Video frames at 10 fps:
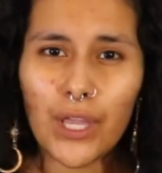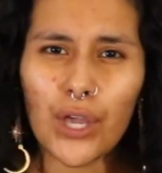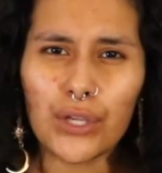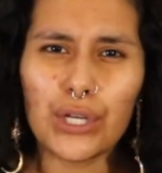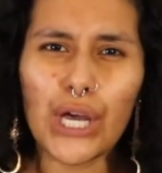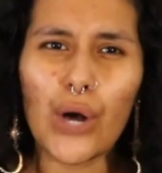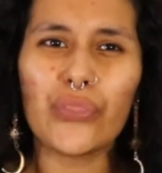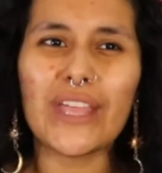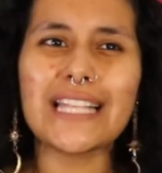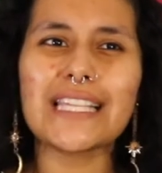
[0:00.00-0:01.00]
You know,
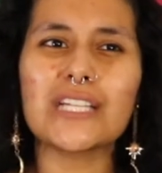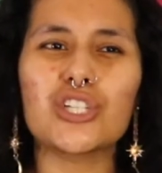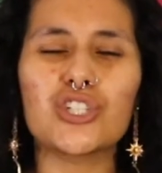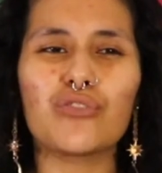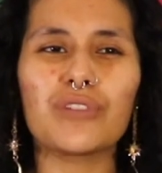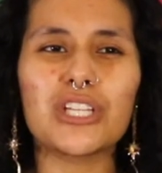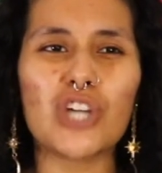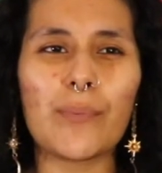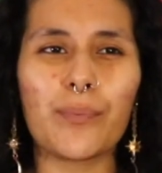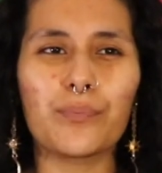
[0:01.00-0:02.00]
things that just could really
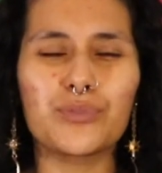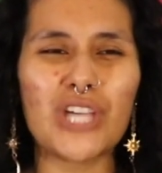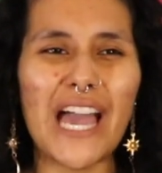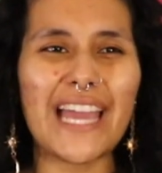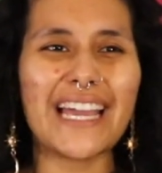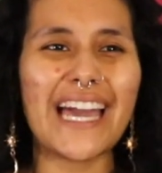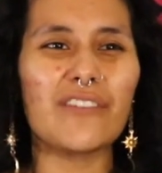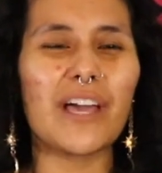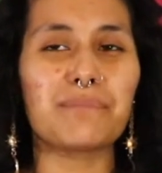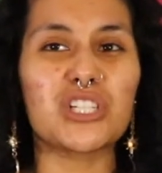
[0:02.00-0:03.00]
kind
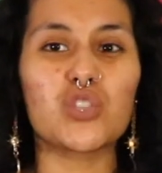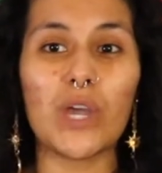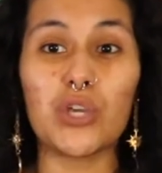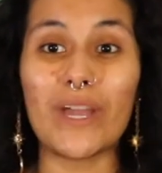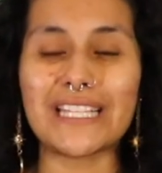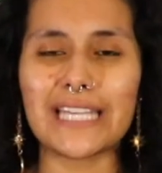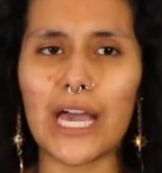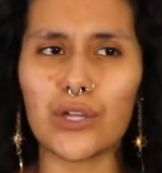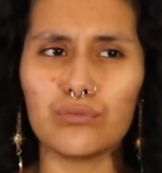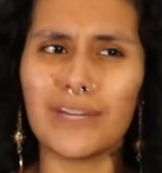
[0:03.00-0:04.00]
of like persuade you and
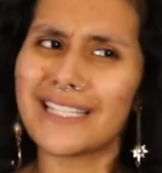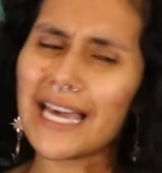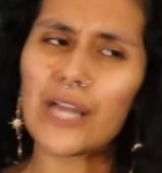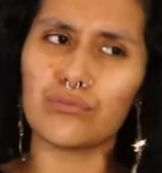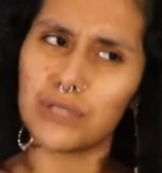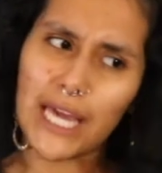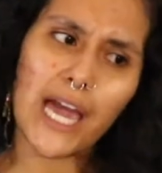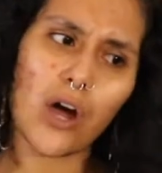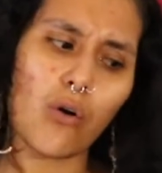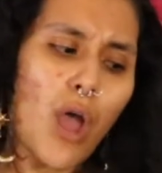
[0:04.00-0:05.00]
tie you, not tie you
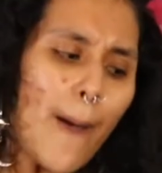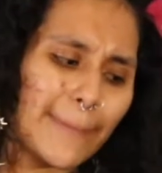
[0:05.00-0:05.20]
down,